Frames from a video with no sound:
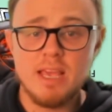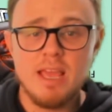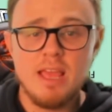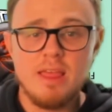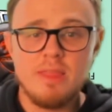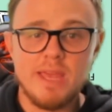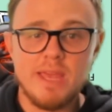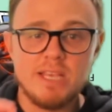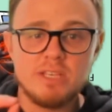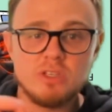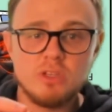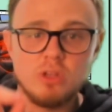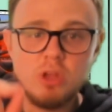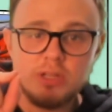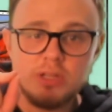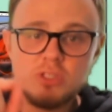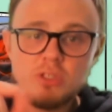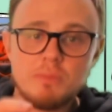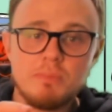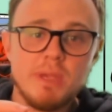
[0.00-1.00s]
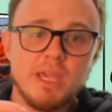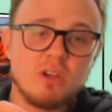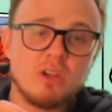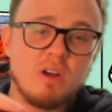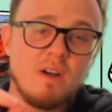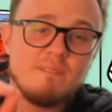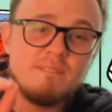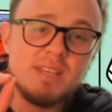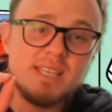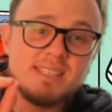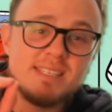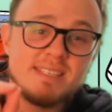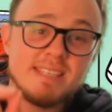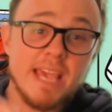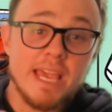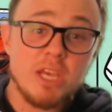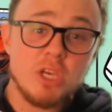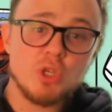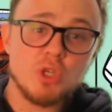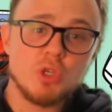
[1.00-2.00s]
There's not to be a
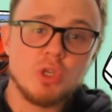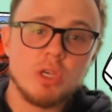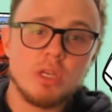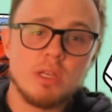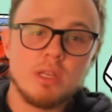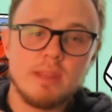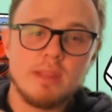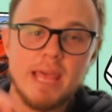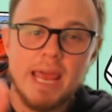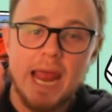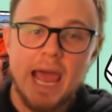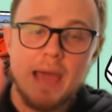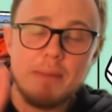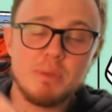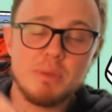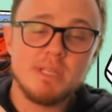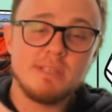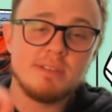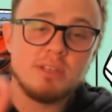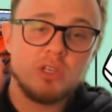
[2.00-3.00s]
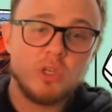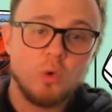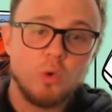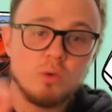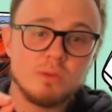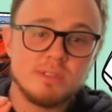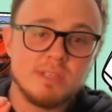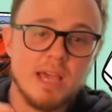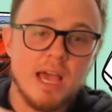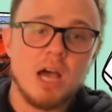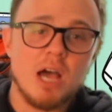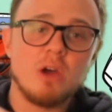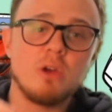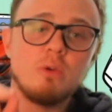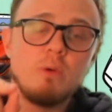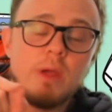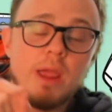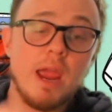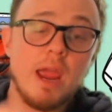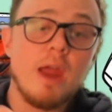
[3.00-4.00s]
conversation that happens in your town
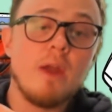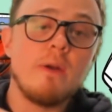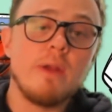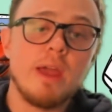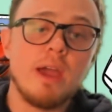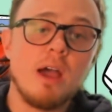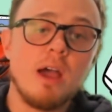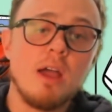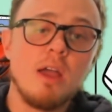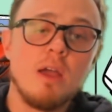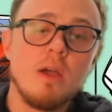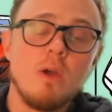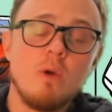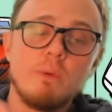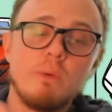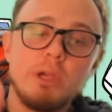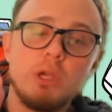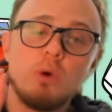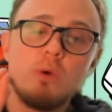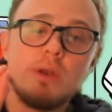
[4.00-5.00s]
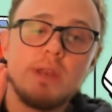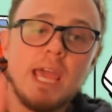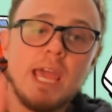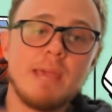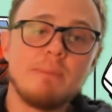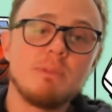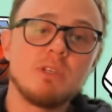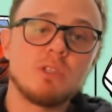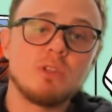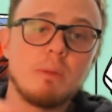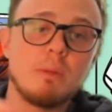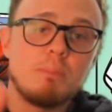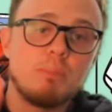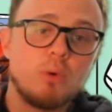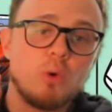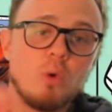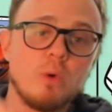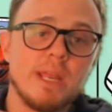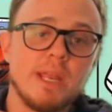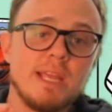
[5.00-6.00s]
or area where your name is not
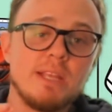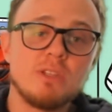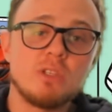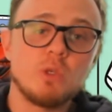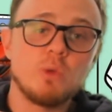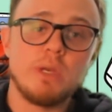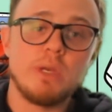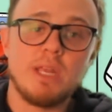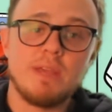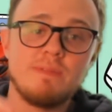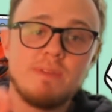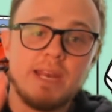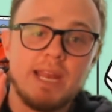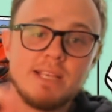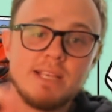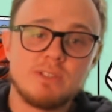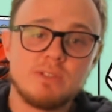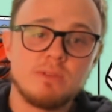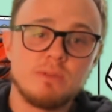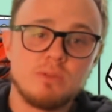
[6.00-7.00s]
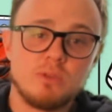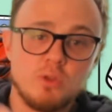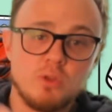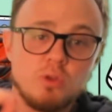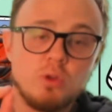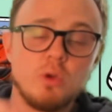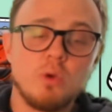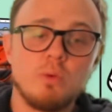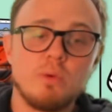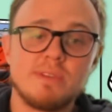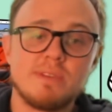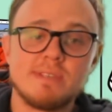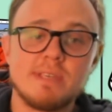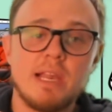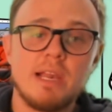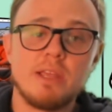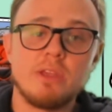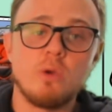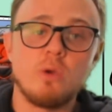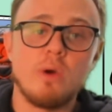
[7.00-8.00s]
brought into it if it has to do with
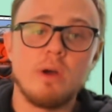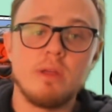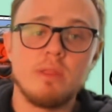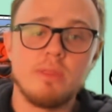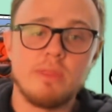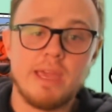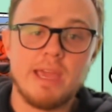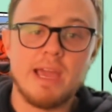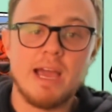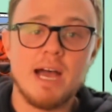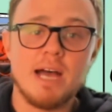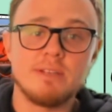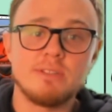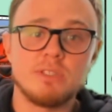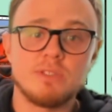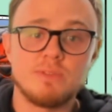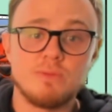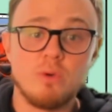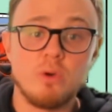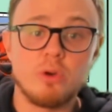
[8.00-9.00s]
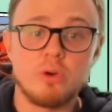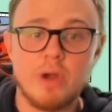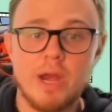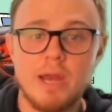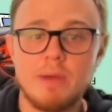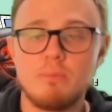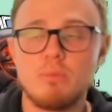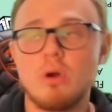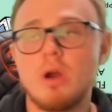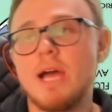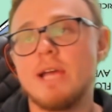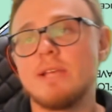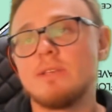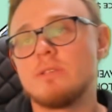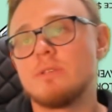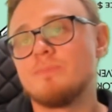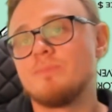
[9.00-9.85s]
selling their houses for a great price.